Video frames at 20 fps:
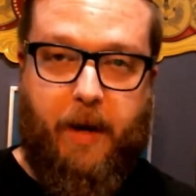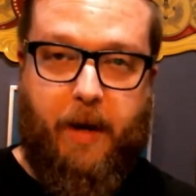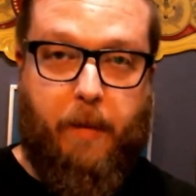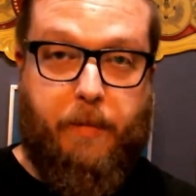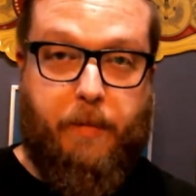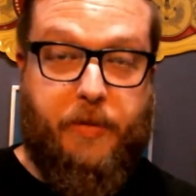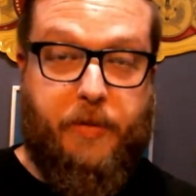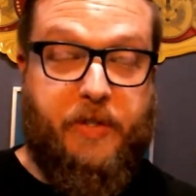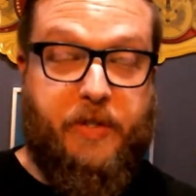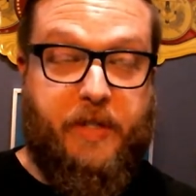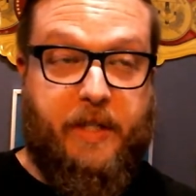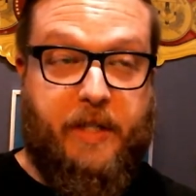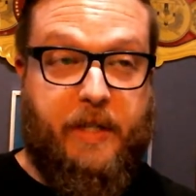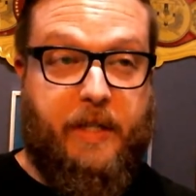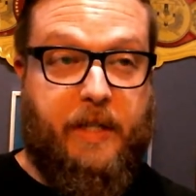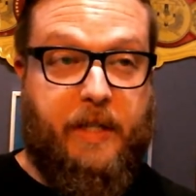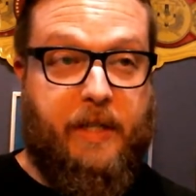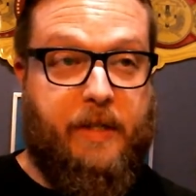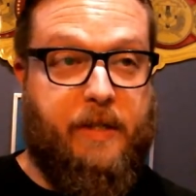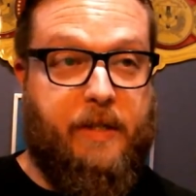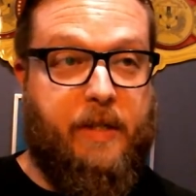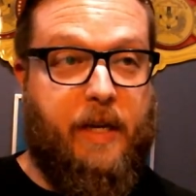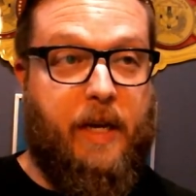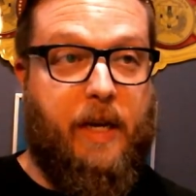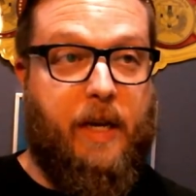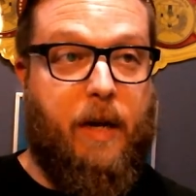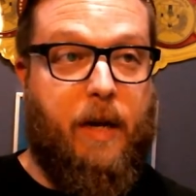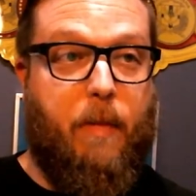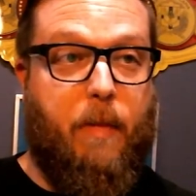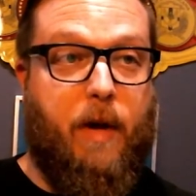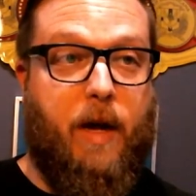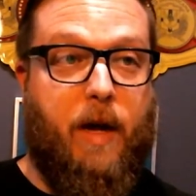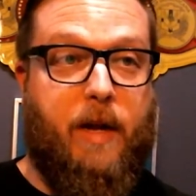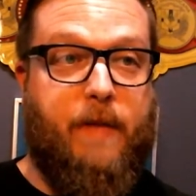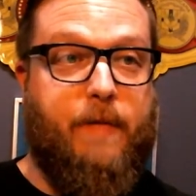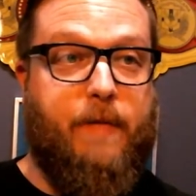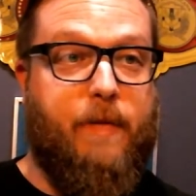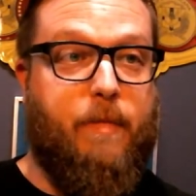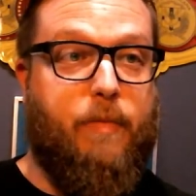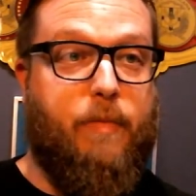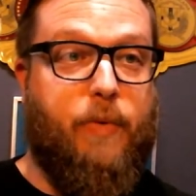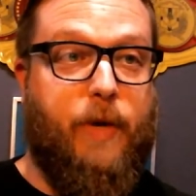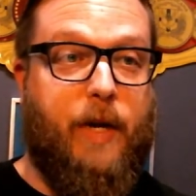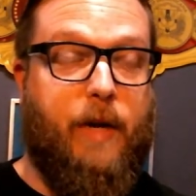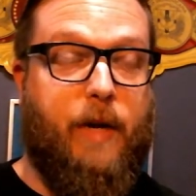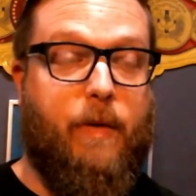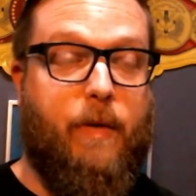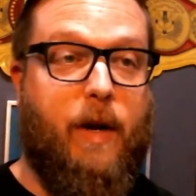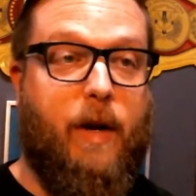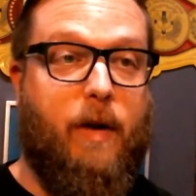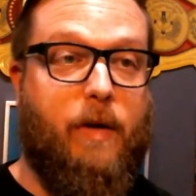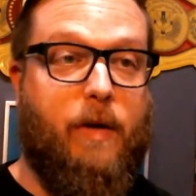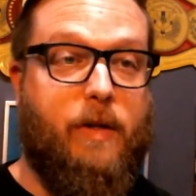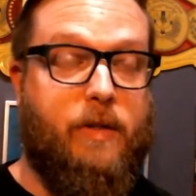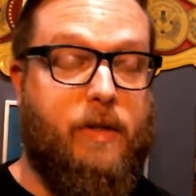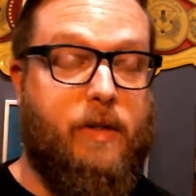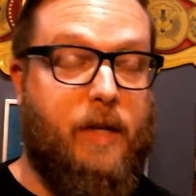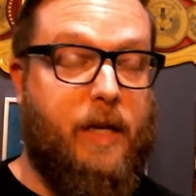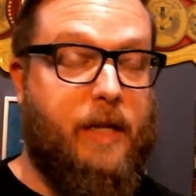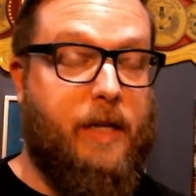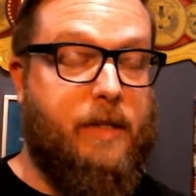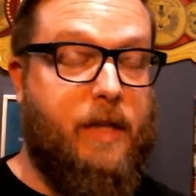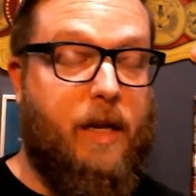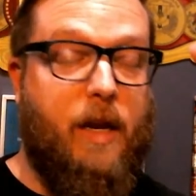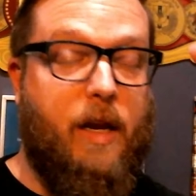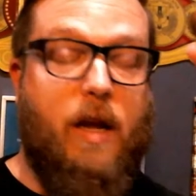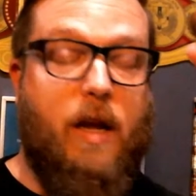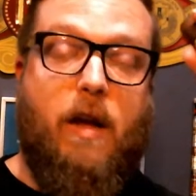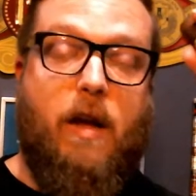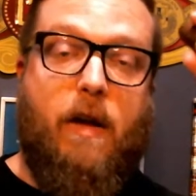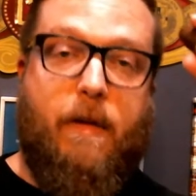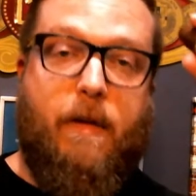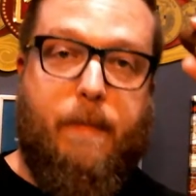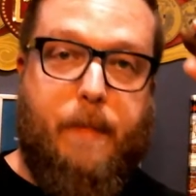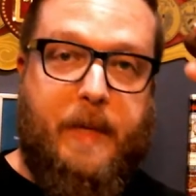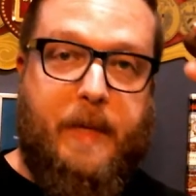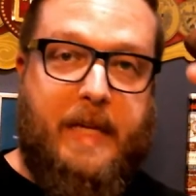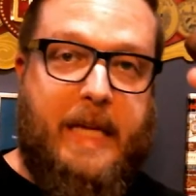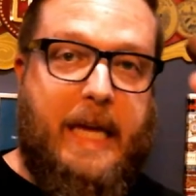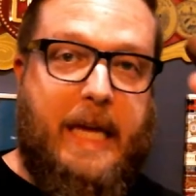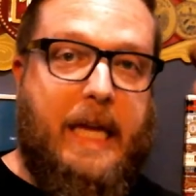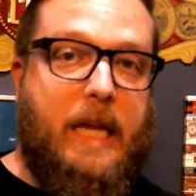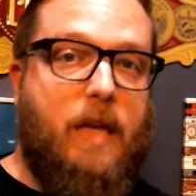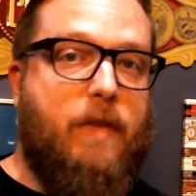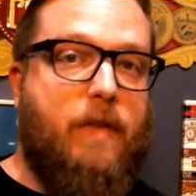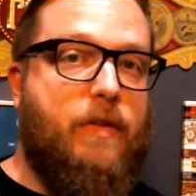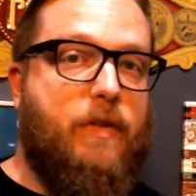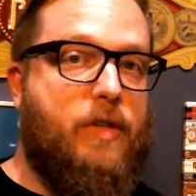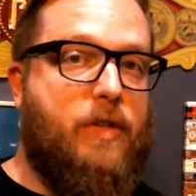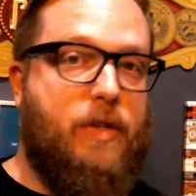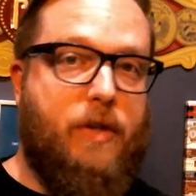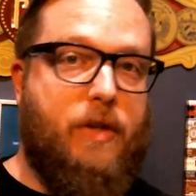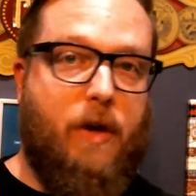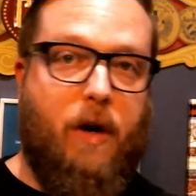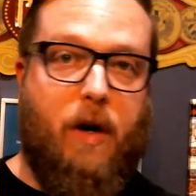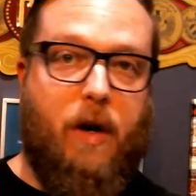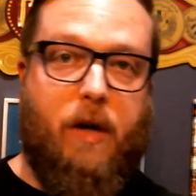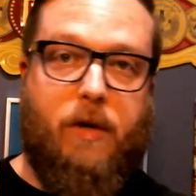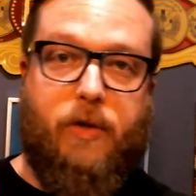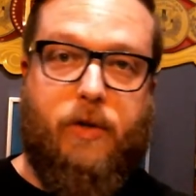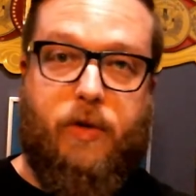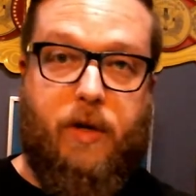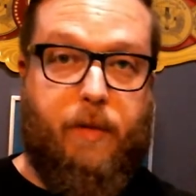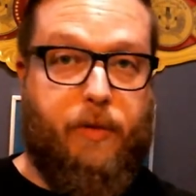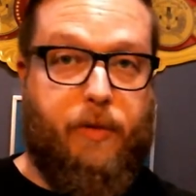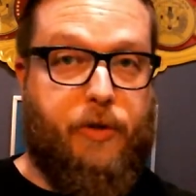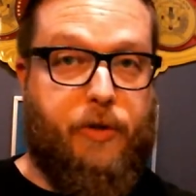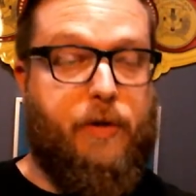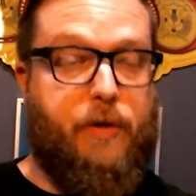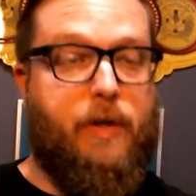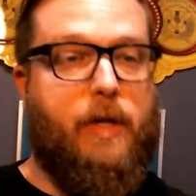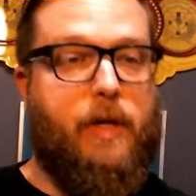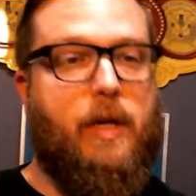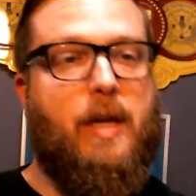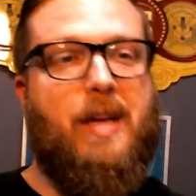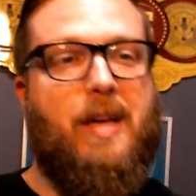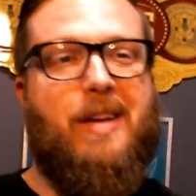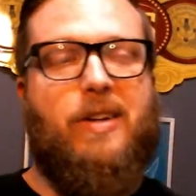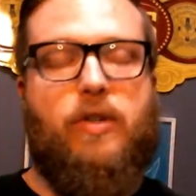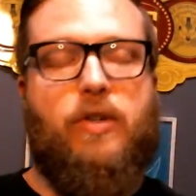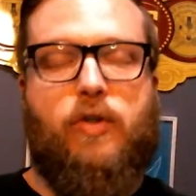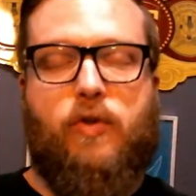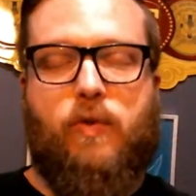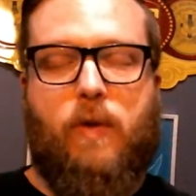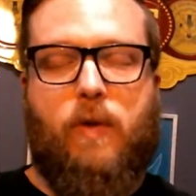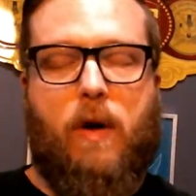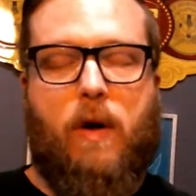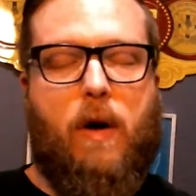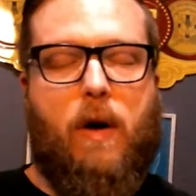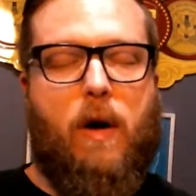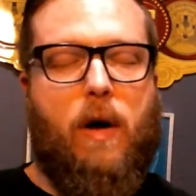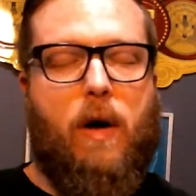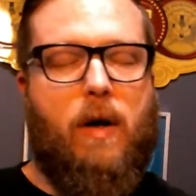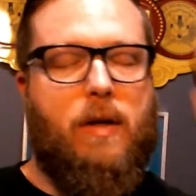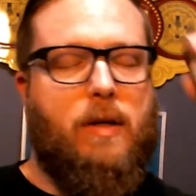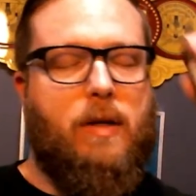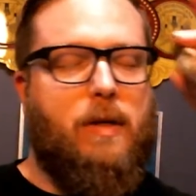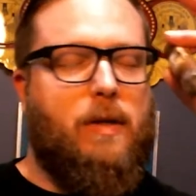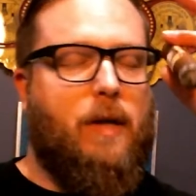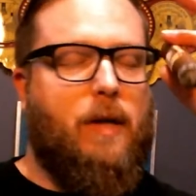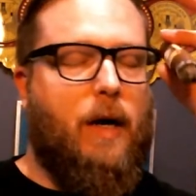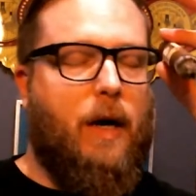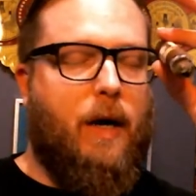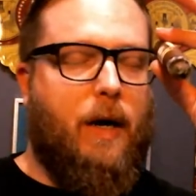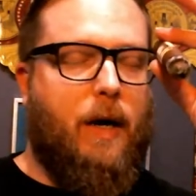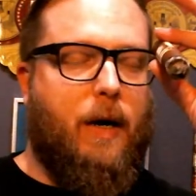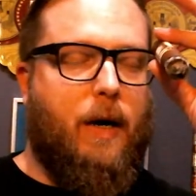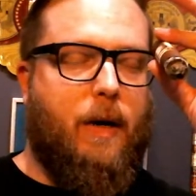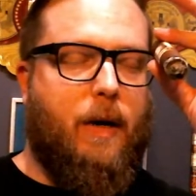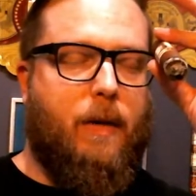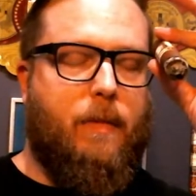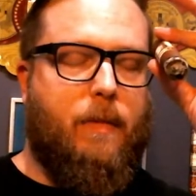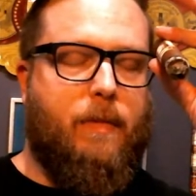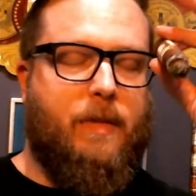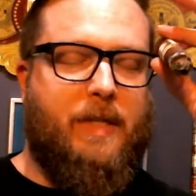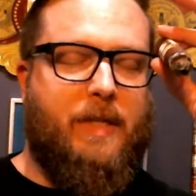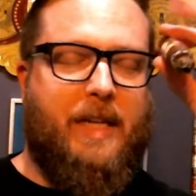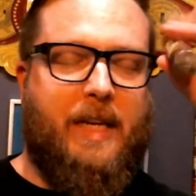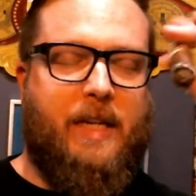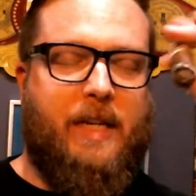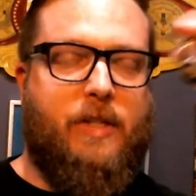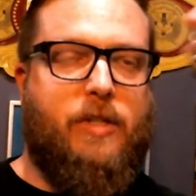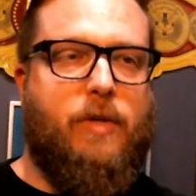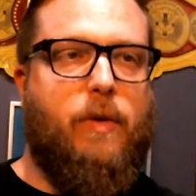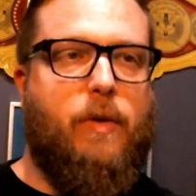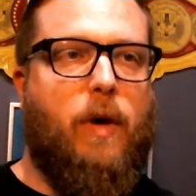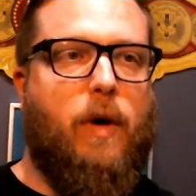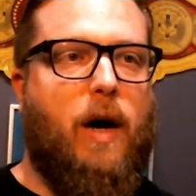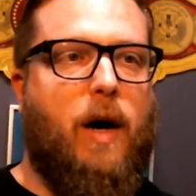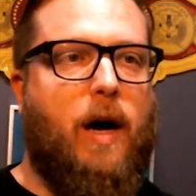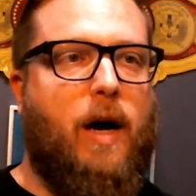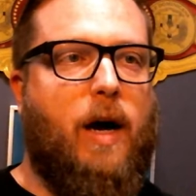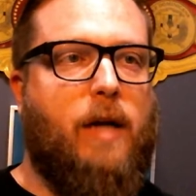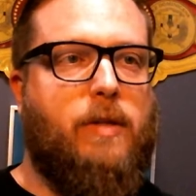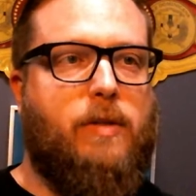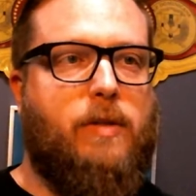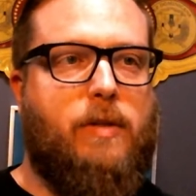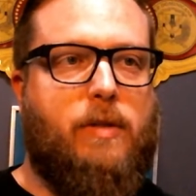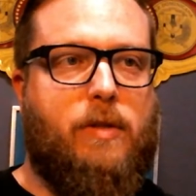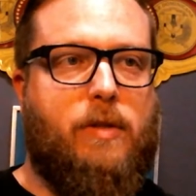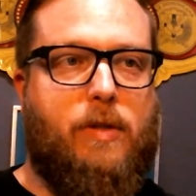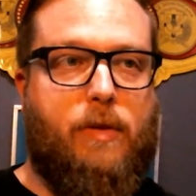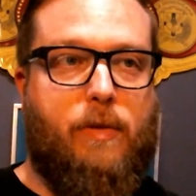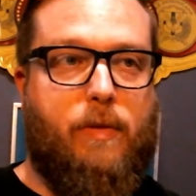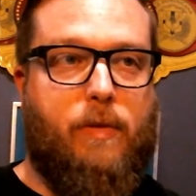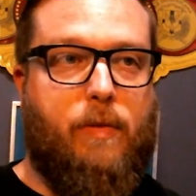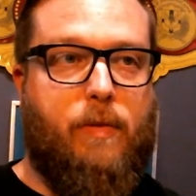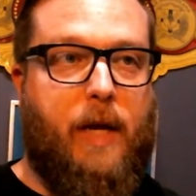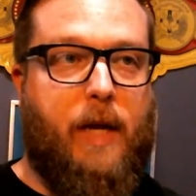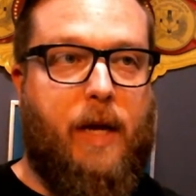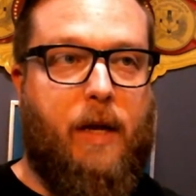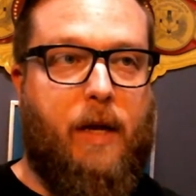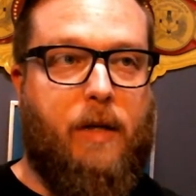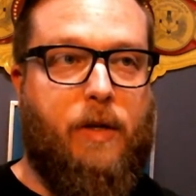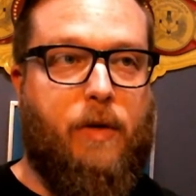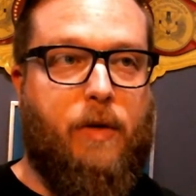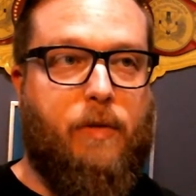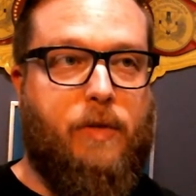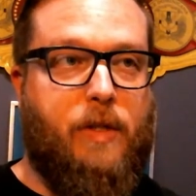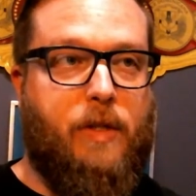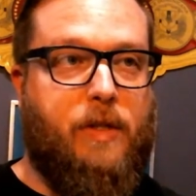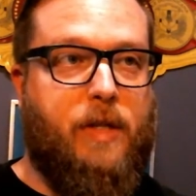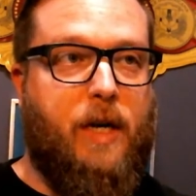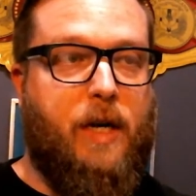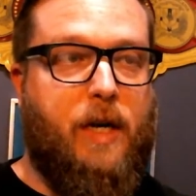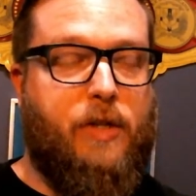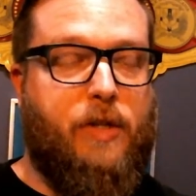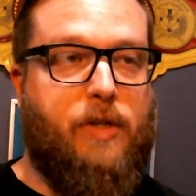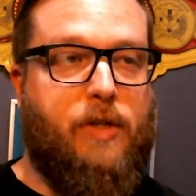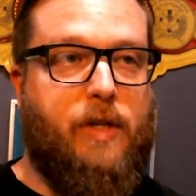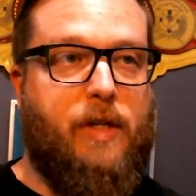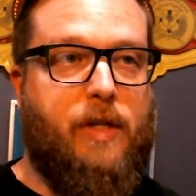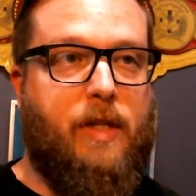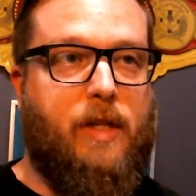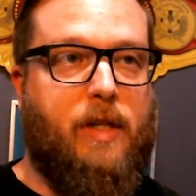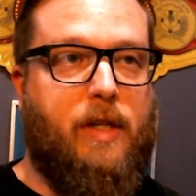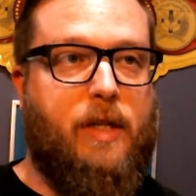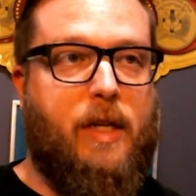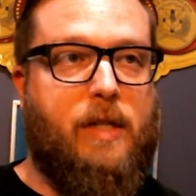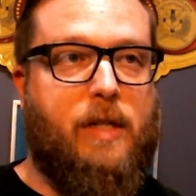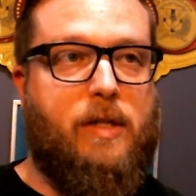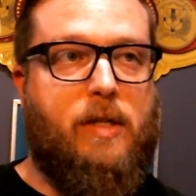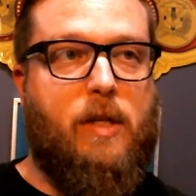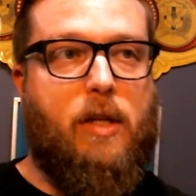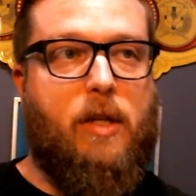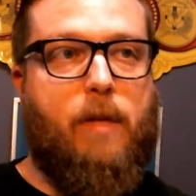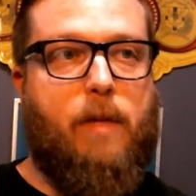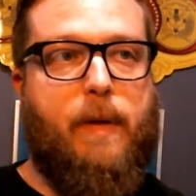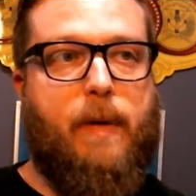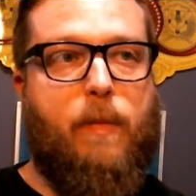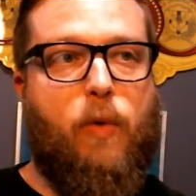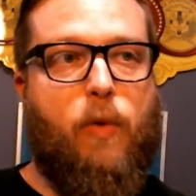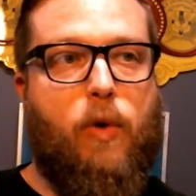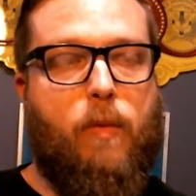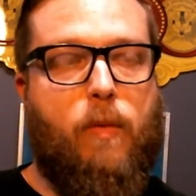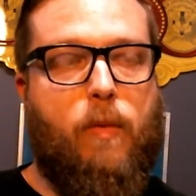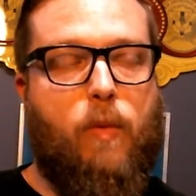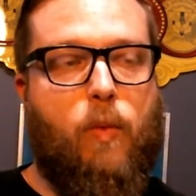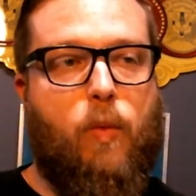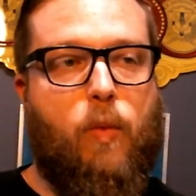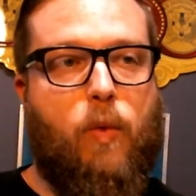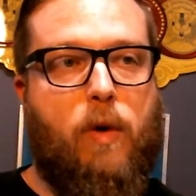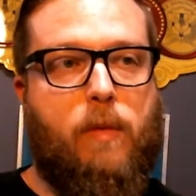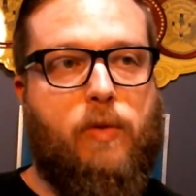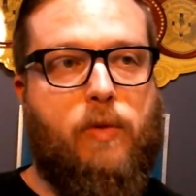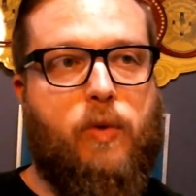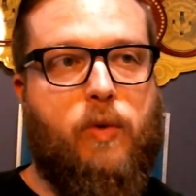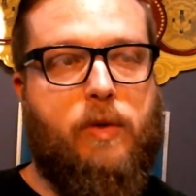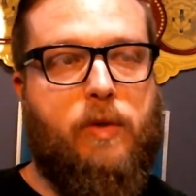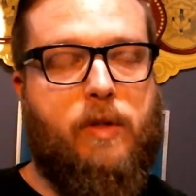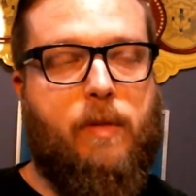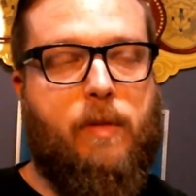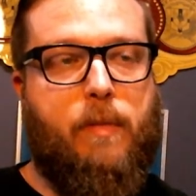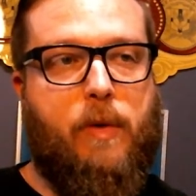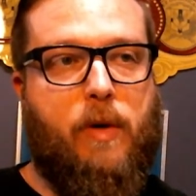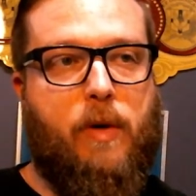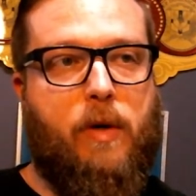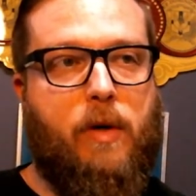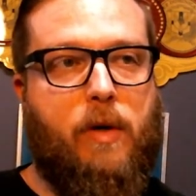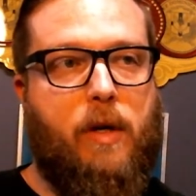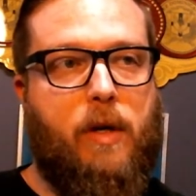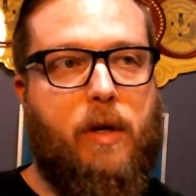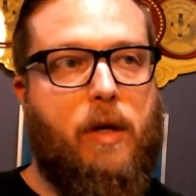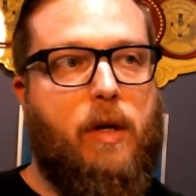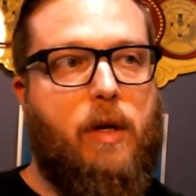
I'm serious, and I'm not even playing around, because like I said, beginning of the cigar, troubleshooting, draw, um, getting too hot to, you know, to touch or anything like that. Still a little bit more warm towards the burn.